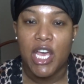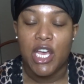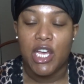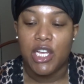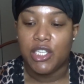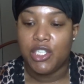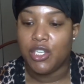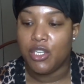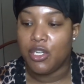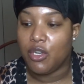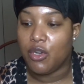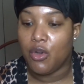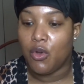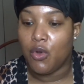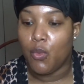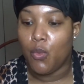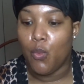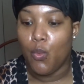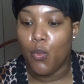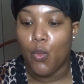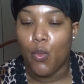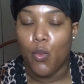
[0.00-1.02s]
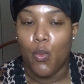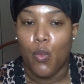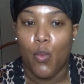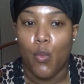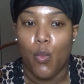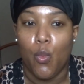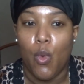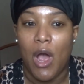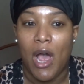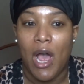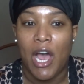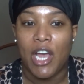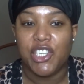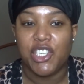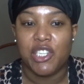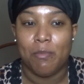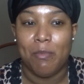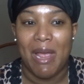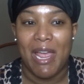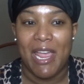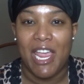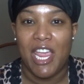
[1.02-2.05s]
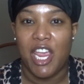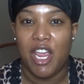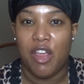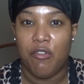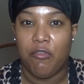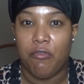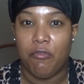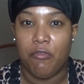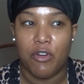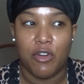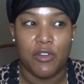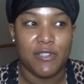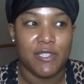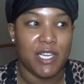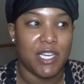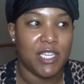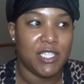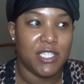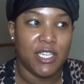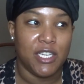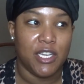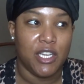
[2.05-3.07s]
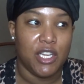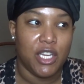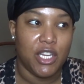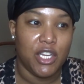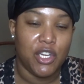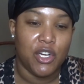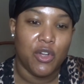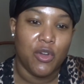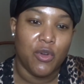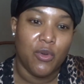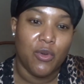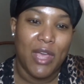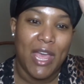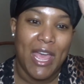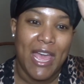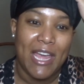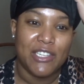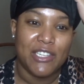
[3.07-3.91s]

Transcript: to wash my hair first, because it had